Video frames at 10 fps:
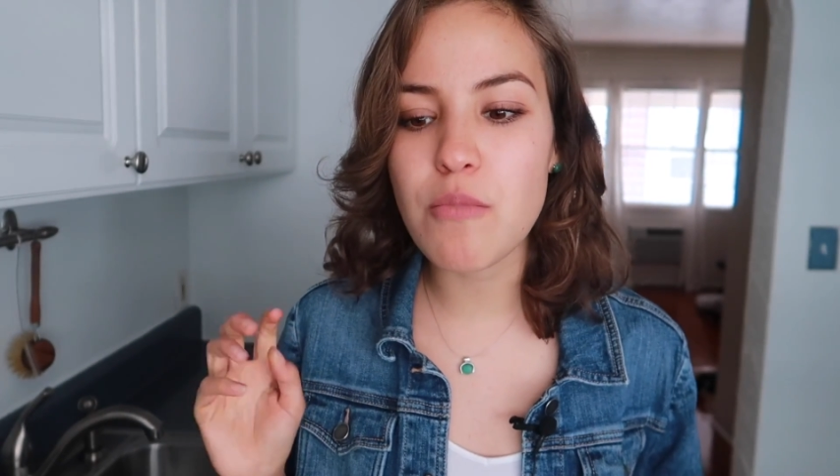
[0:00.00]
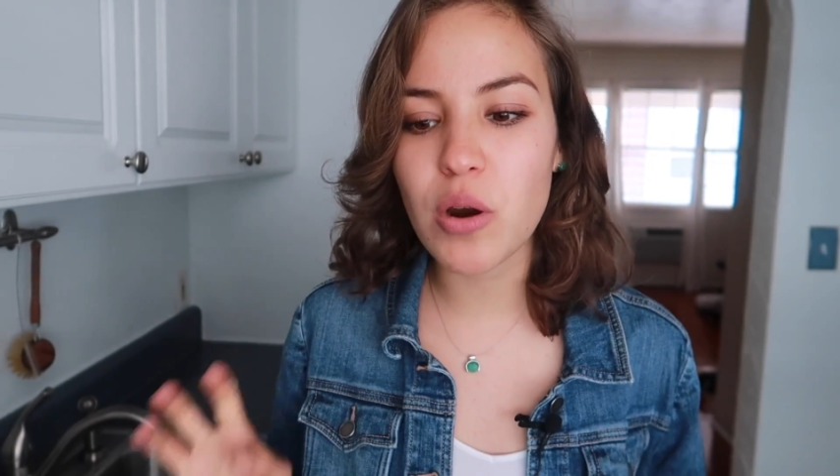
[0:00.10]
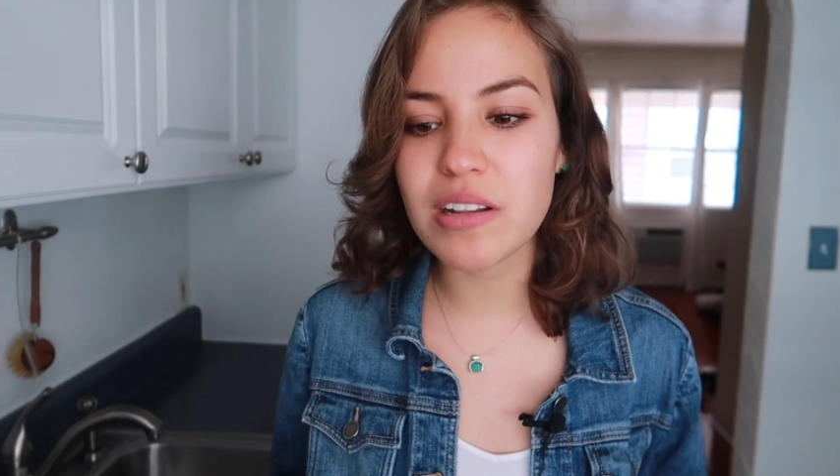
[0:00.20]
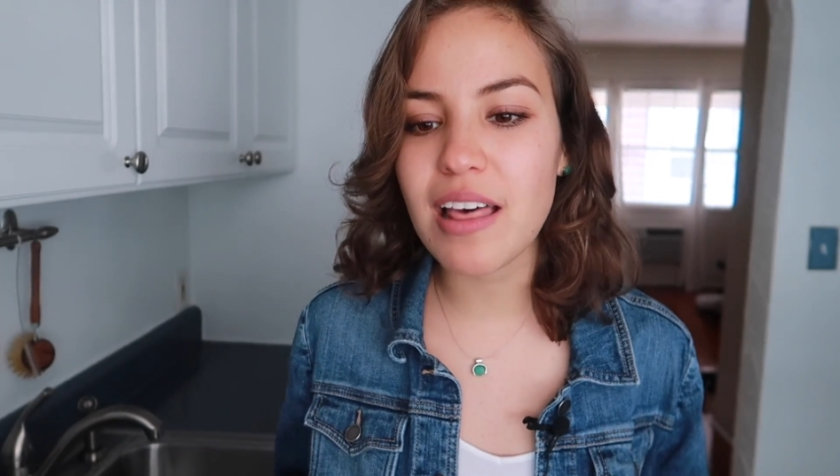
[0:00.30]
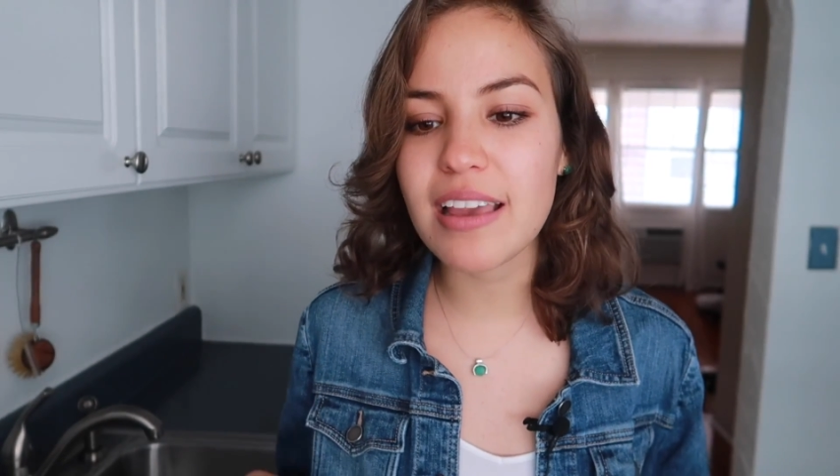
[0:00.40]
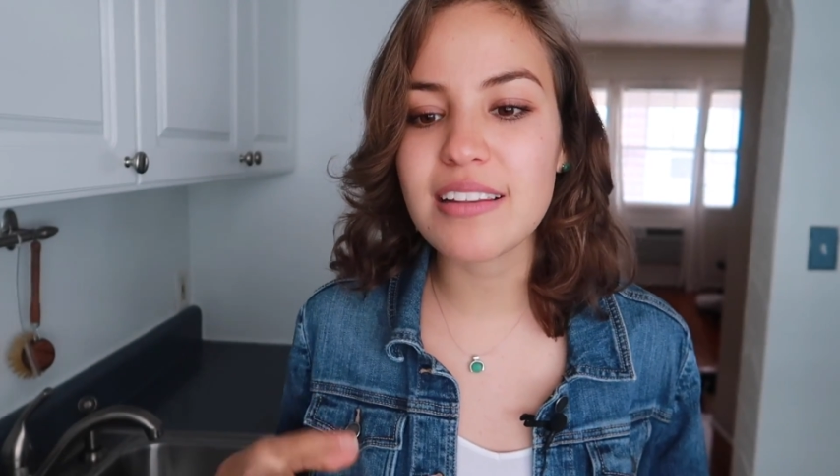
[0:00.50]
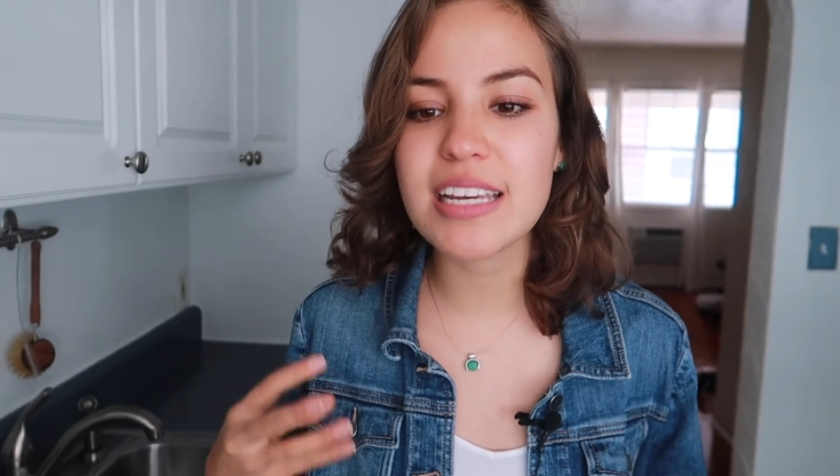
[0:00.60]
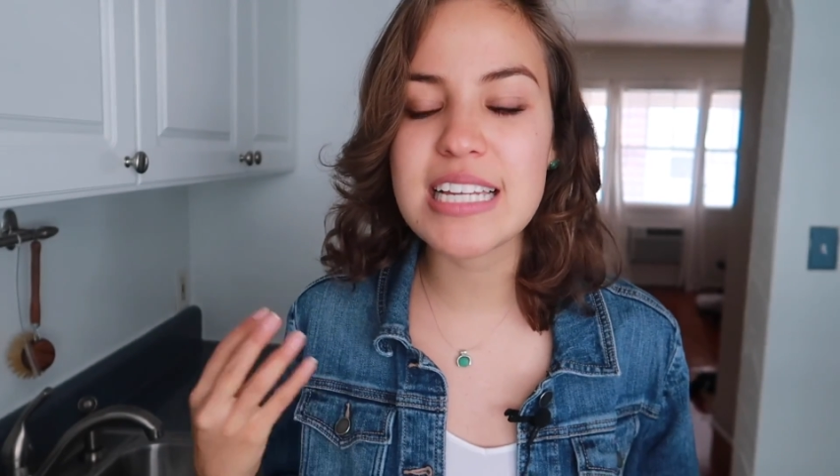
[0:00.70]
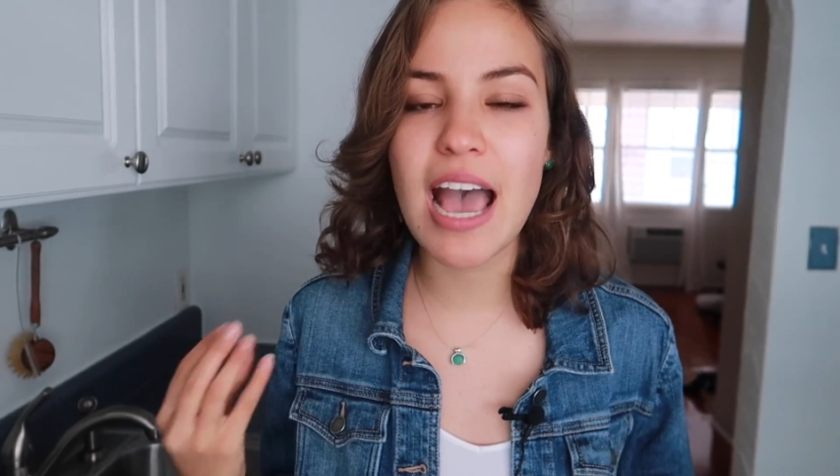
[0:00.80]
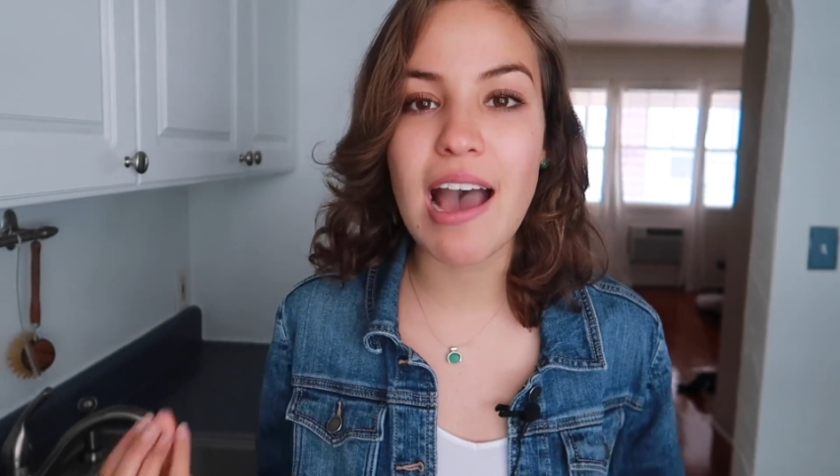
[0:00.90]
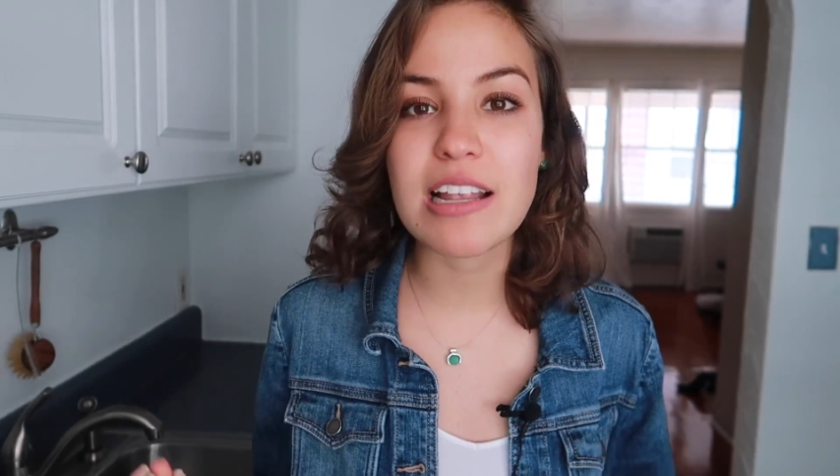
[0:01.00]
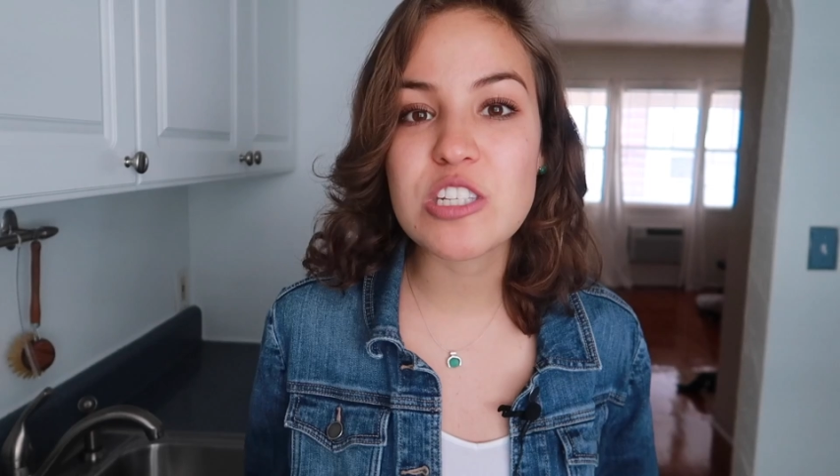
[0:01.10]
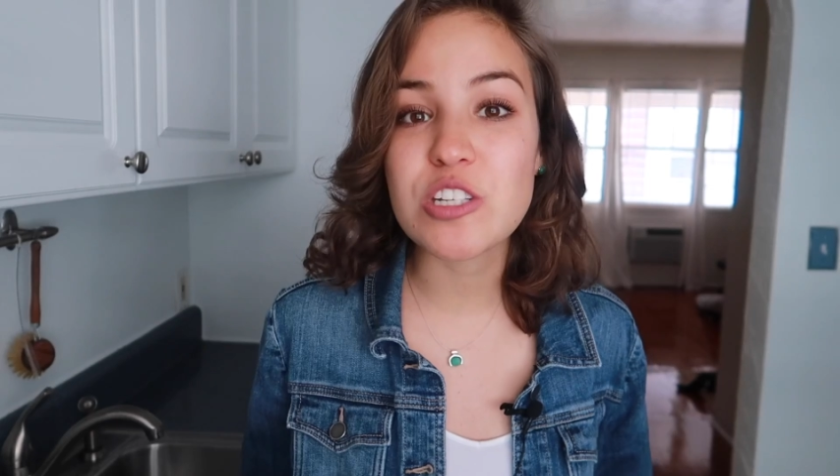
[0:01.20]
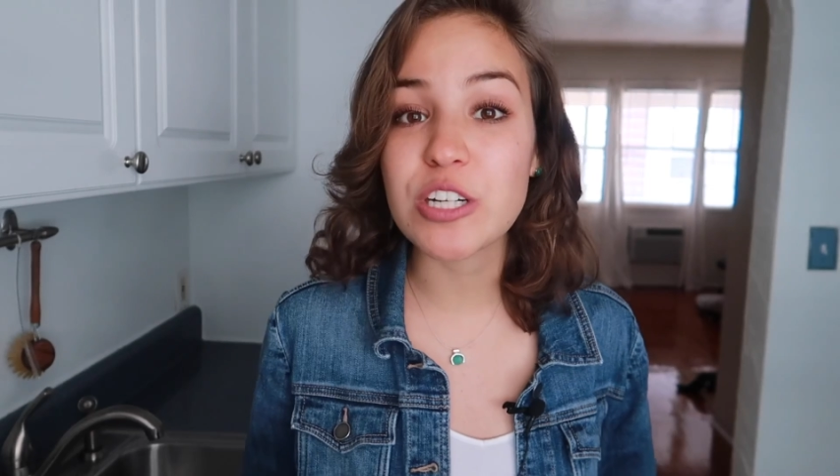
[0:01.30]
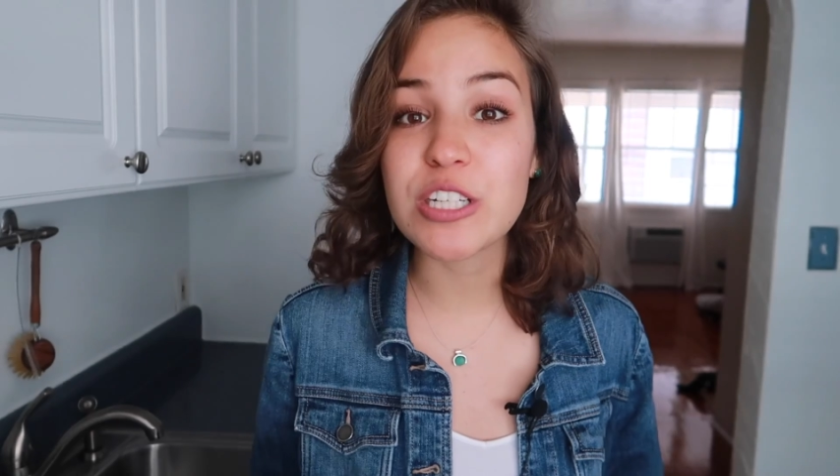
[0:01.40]
more likely to add
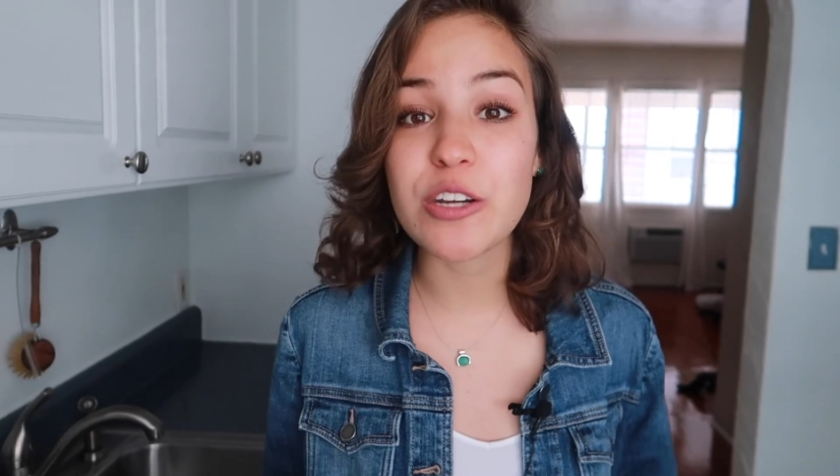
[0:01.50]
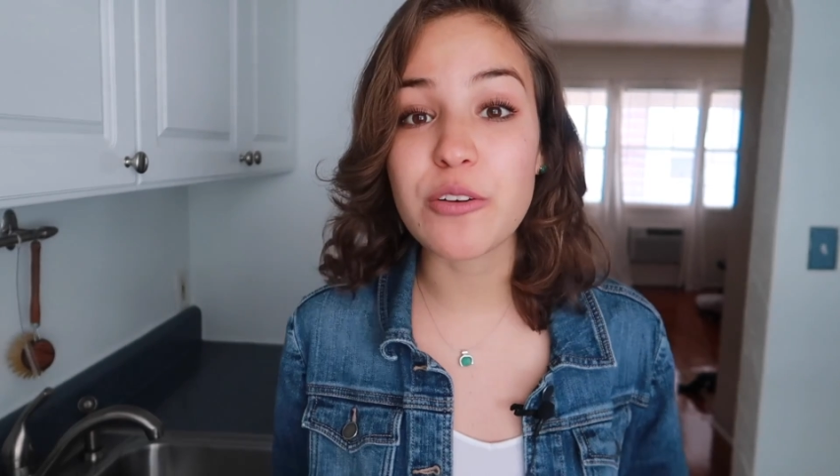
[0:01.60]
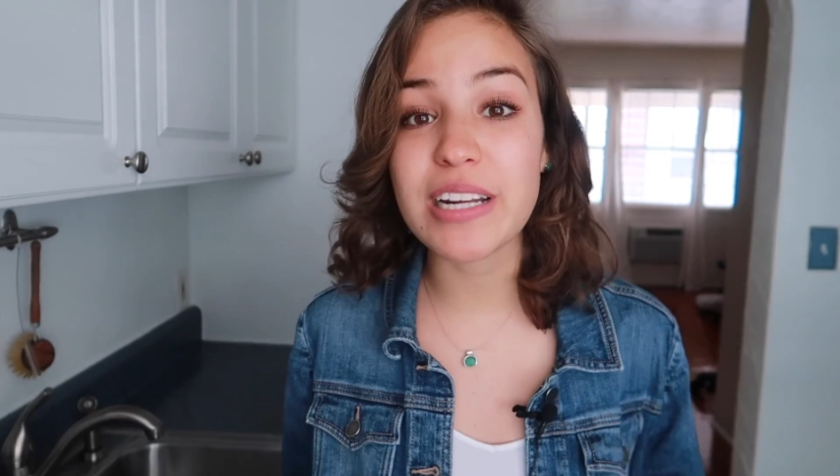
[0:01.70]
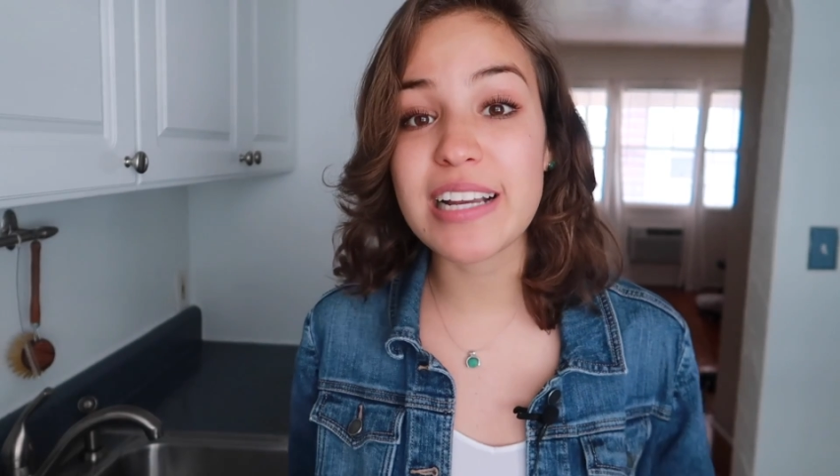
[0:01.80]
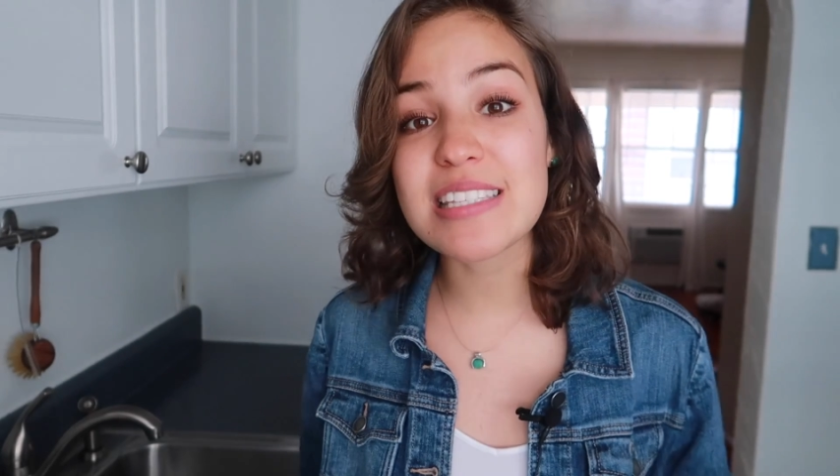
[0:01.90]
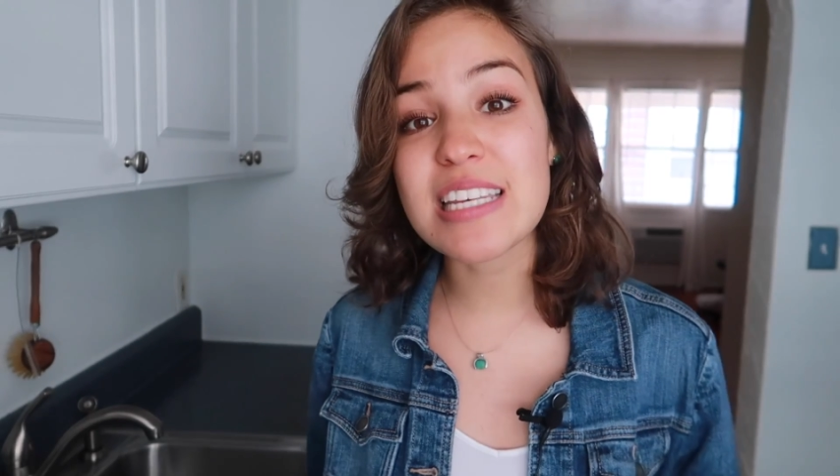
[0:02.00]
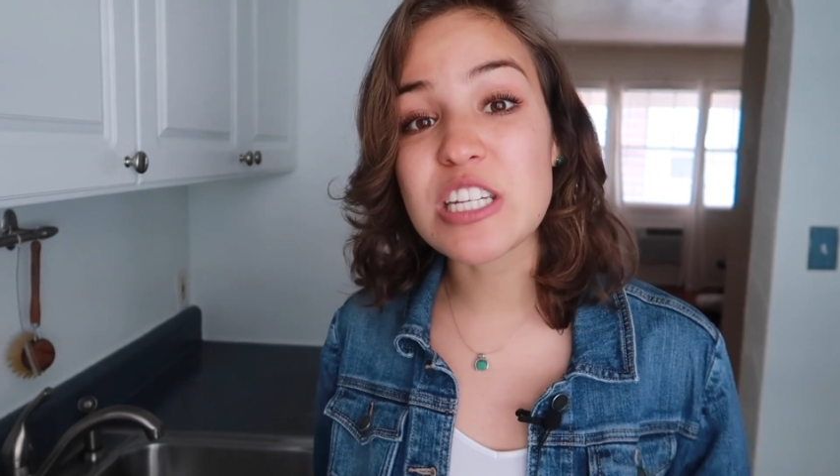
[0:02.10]
certain ingredients